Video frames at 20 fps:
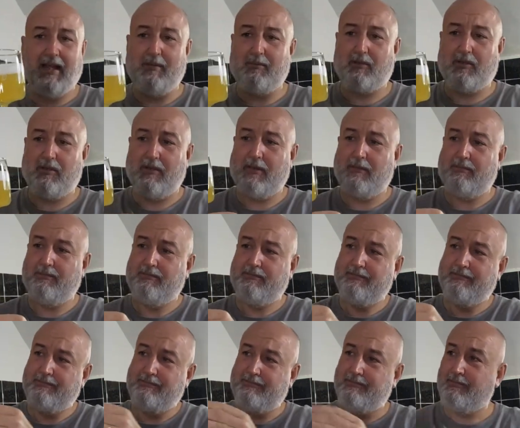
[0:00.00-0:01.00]
absolutely
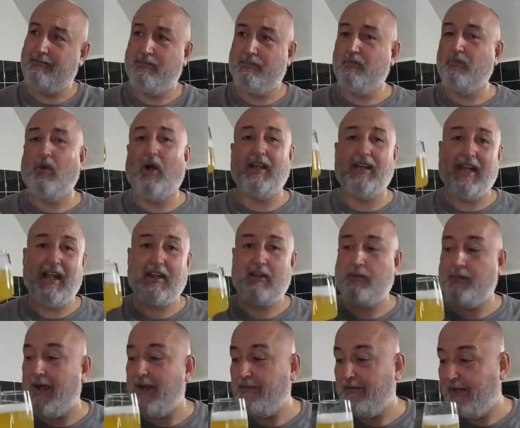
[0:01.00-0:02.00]
what you
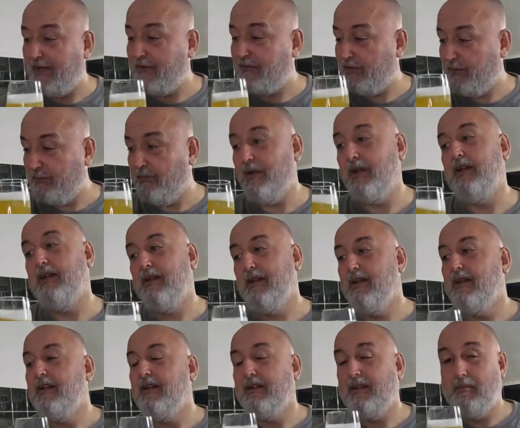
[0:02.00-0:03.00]
expect really from
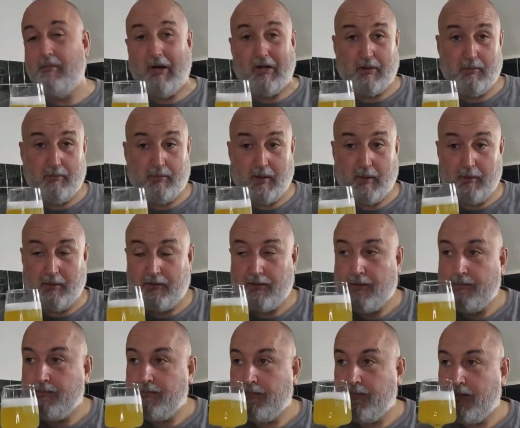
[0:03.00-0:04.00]
the modern
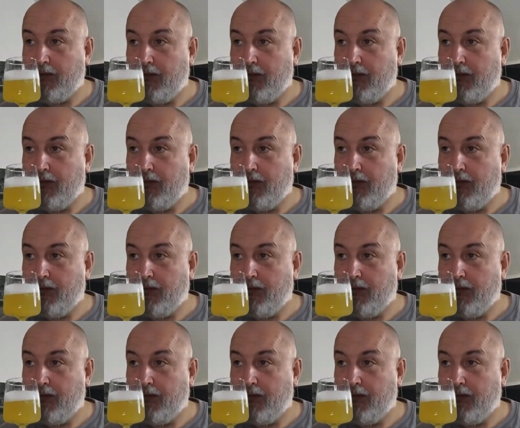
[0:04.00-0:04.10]
brewers.